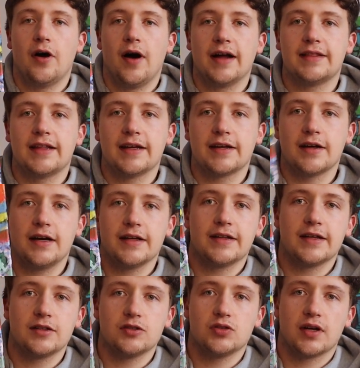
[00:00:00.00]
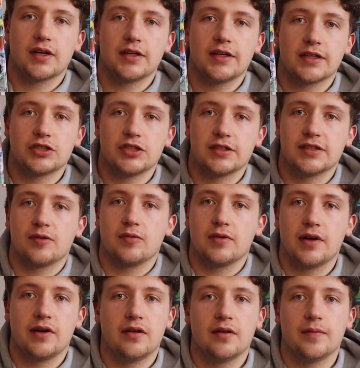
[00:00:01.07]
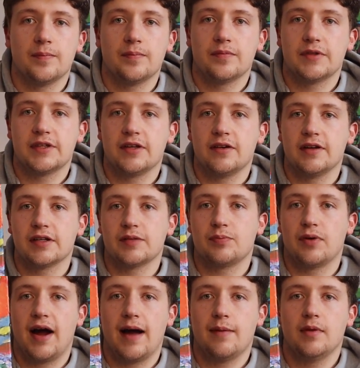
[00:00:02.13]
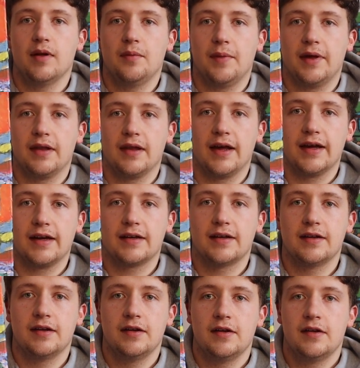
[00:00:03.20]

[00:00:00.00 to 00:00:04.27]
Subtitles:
know, I think drug addiction is a real serious problem, and like